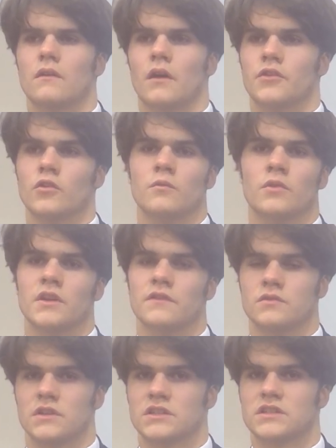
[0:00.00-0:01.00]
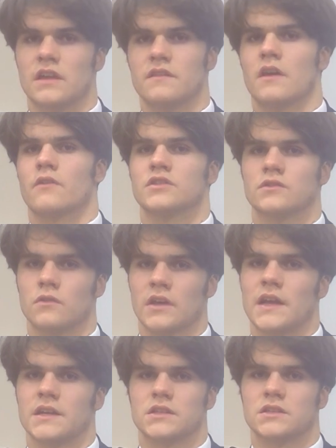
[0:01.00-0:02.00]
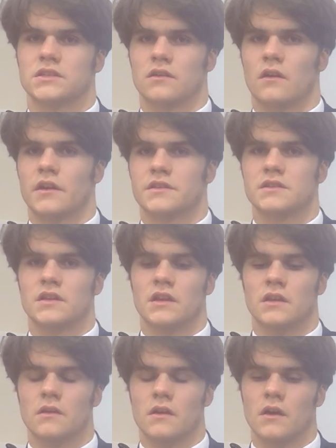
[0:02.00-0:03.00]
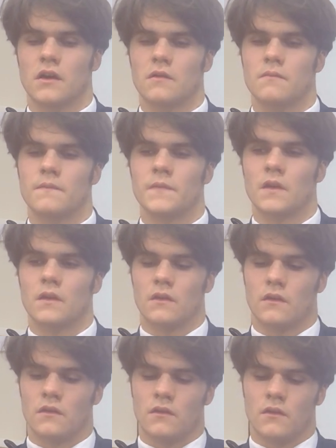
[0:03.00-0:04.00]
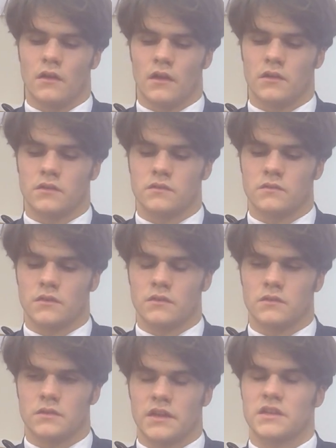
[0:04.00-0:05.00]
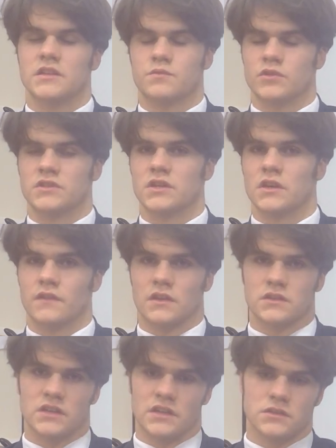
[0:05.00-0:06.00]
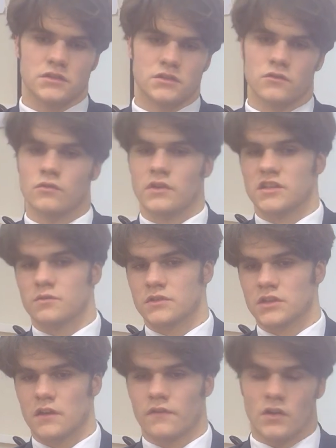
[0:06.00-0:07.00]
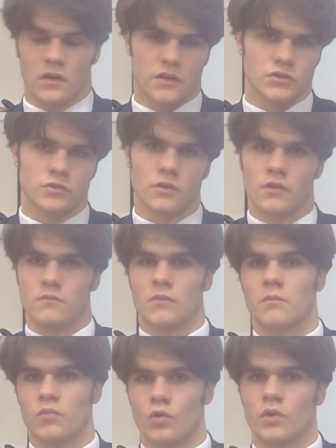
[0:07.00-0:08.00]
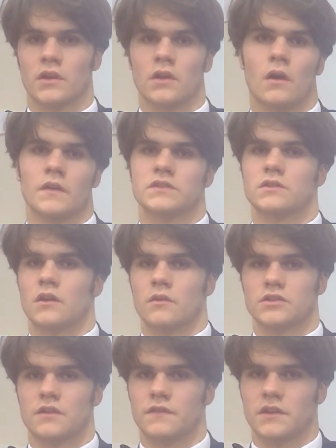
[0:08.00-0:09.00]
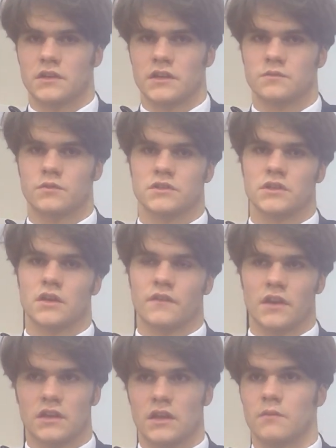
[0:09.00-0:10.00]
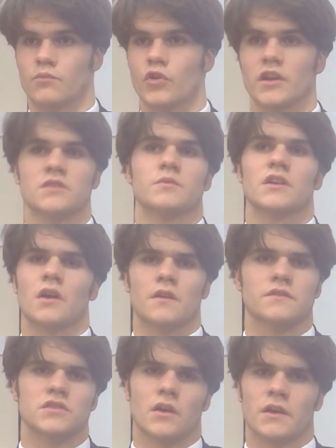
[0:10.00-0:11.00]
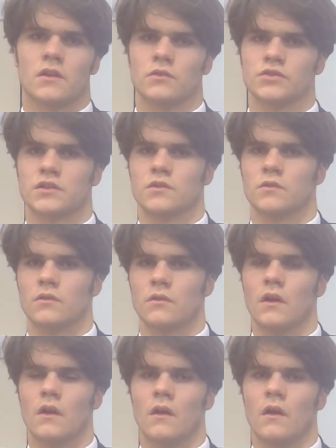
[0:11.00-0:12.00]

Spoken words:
I do believe to an extent there is an organic society, and it needs preserving in a sense, the school needs preserving, and I enjoy that my boarding lifestyle, which I think needs preserving, it brings me kind of psychological